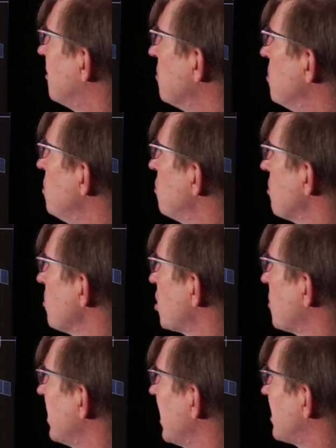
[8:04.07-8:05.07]
the moon or
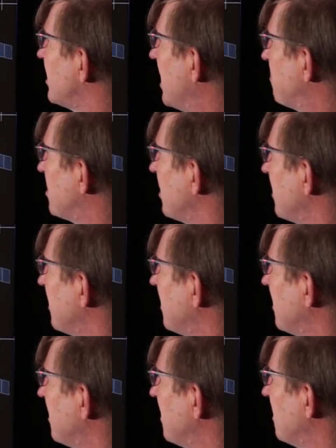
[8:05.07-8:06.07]
Mercury, except
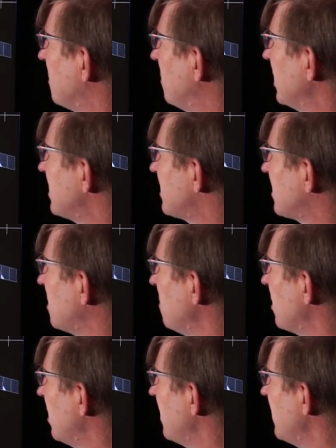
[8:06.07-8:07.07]
what's
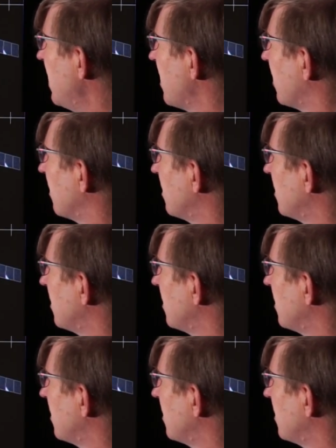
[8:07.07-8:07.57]
going on there?